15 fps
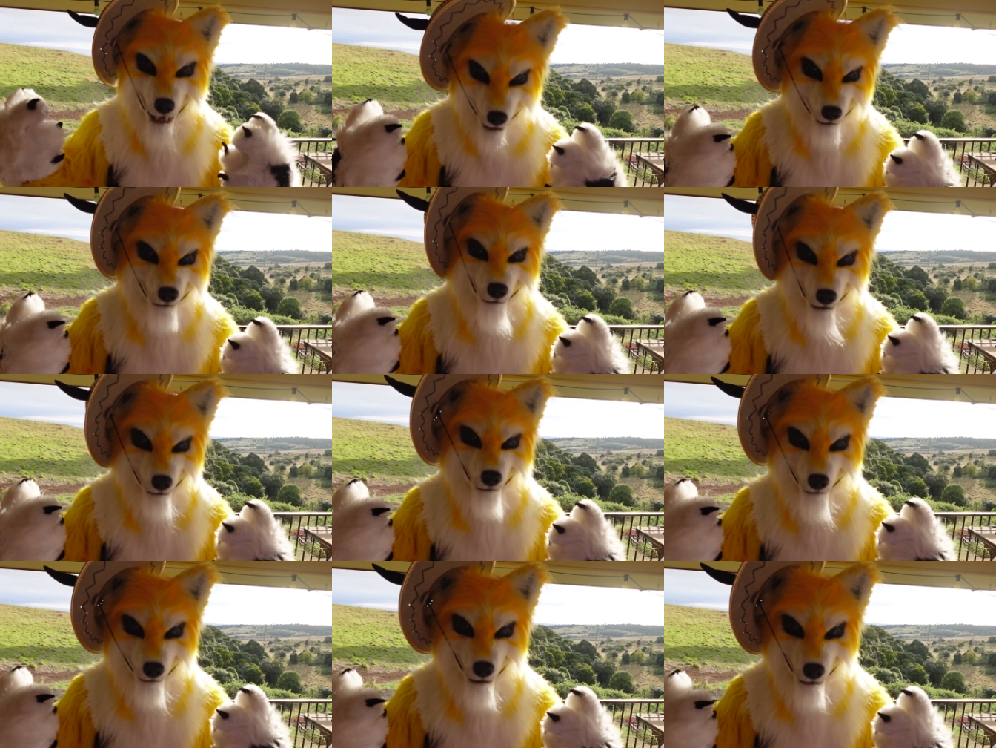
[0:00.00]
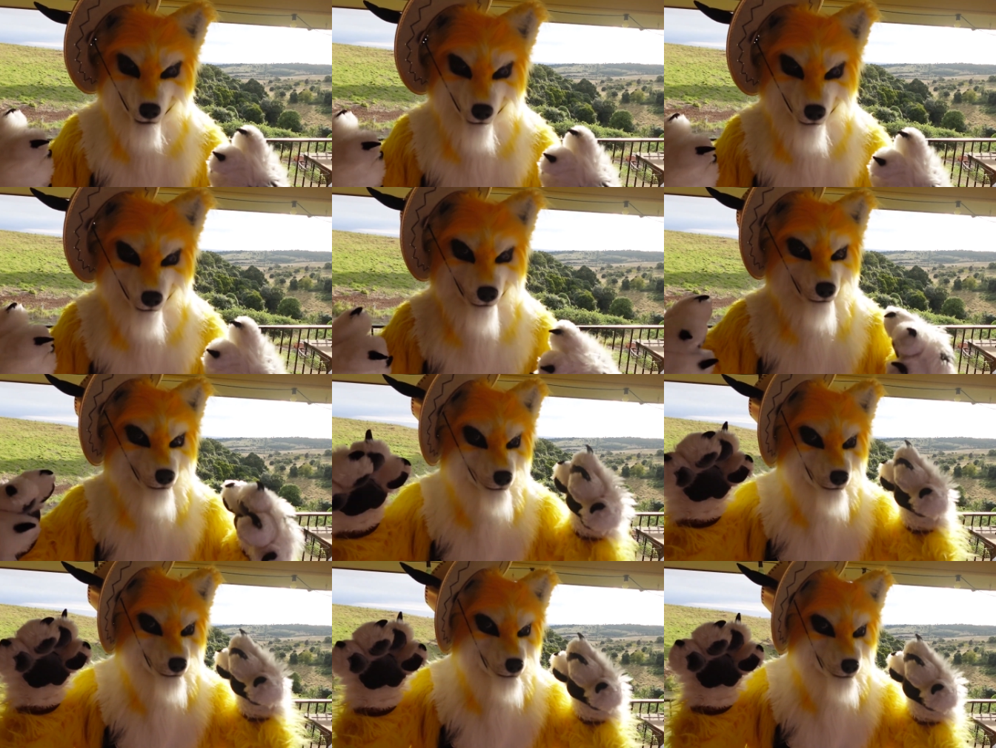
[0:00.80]
I don't like,
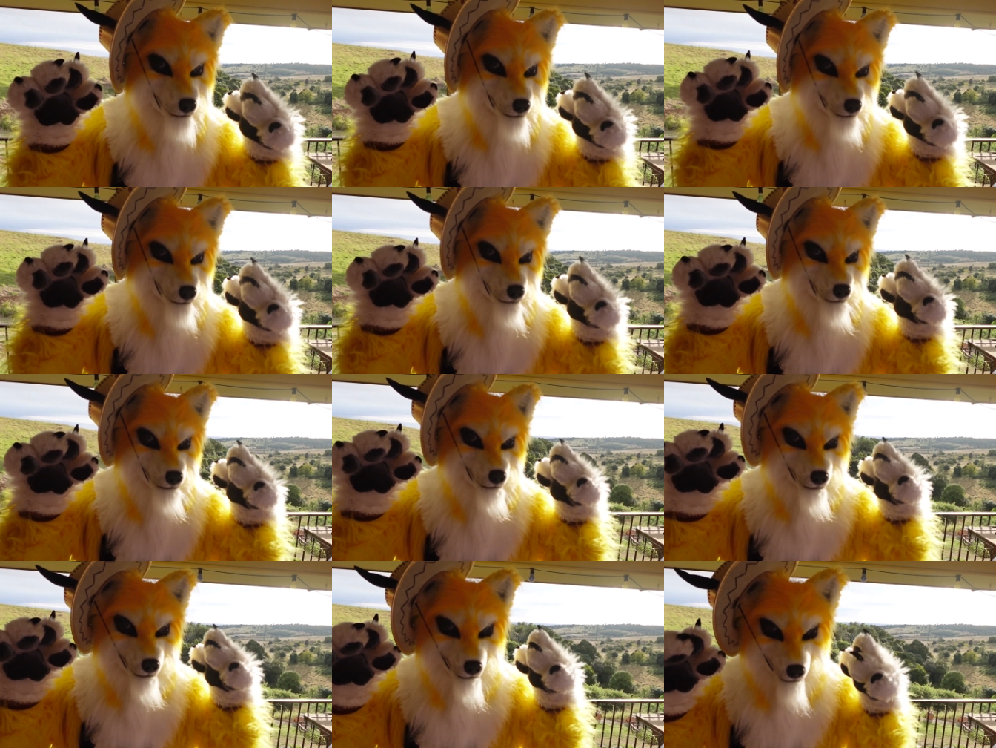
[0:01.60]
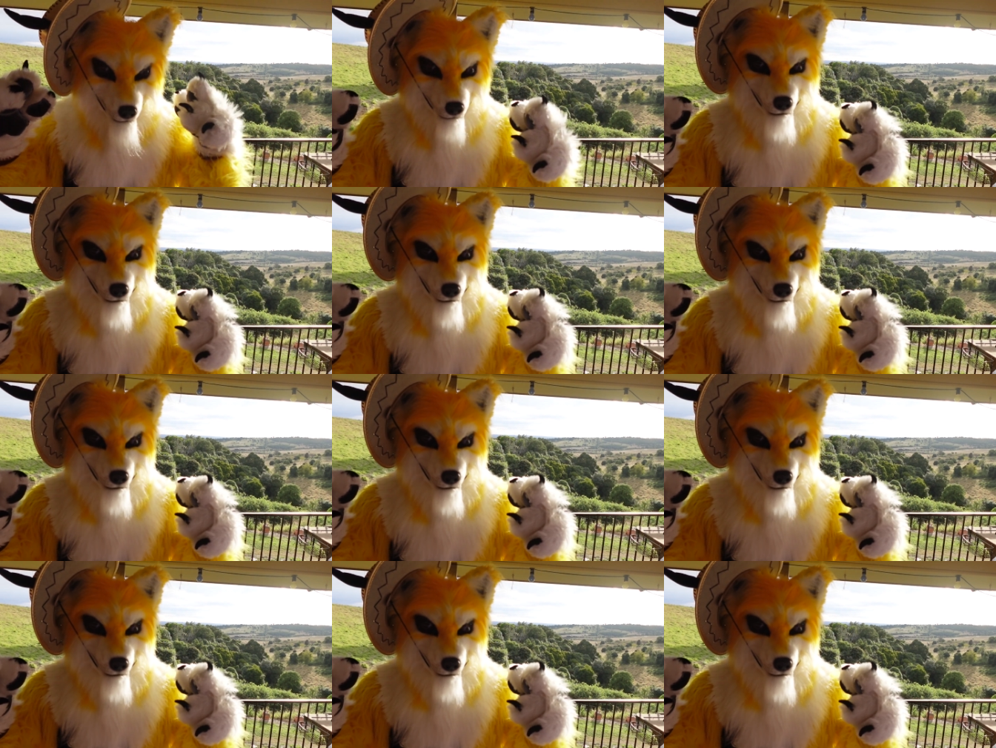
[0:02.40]
that